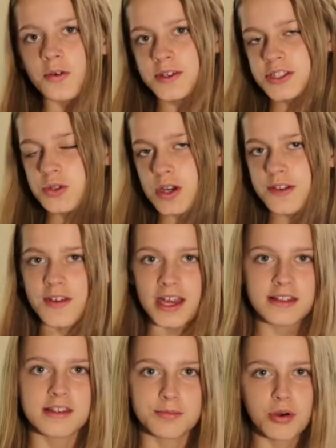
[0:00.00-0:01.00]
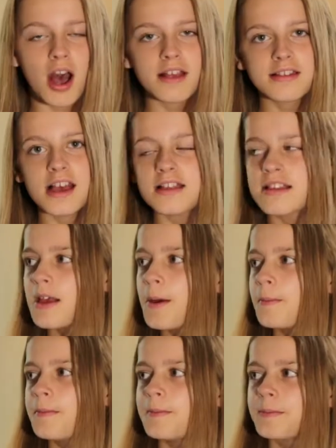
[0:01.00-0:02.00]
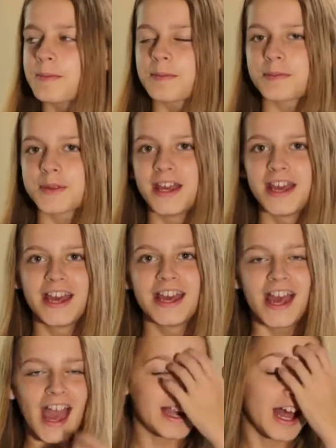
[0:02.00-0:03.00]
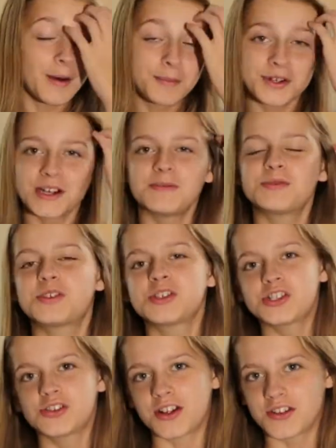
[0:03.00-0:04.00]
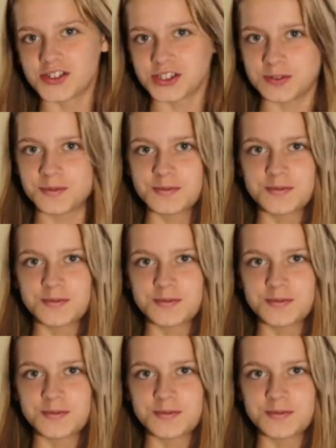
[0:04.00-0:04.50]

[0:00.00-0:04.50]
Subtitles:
going to advance the process and help your hamster to trust you.